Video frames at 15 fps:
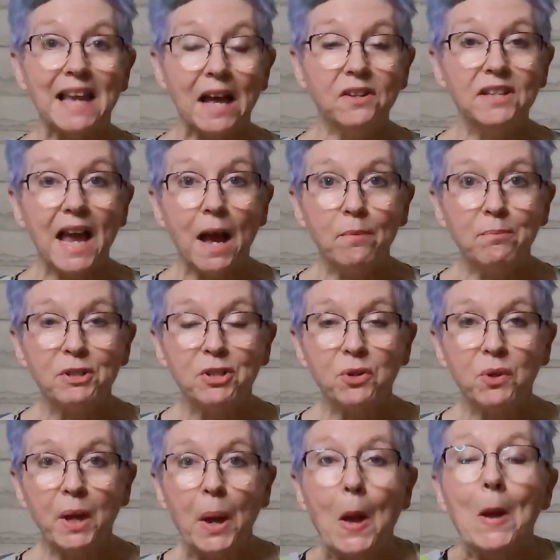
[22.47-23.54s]
downtown
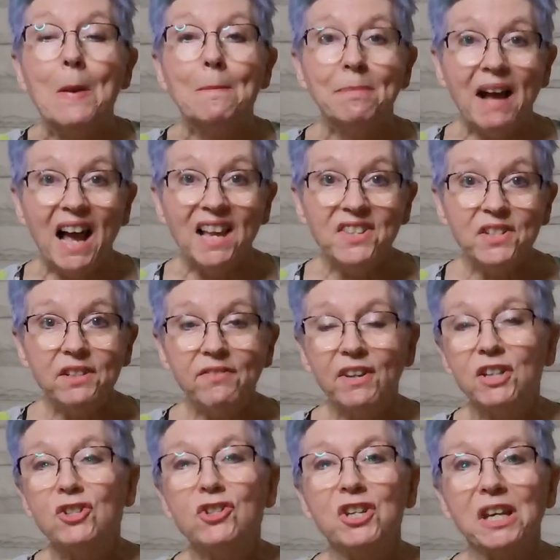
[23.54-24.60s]
Paducah. Positive
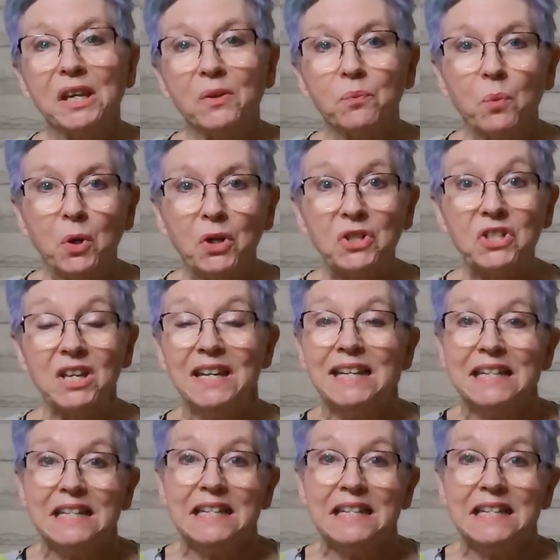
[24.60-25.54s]
energy, it works.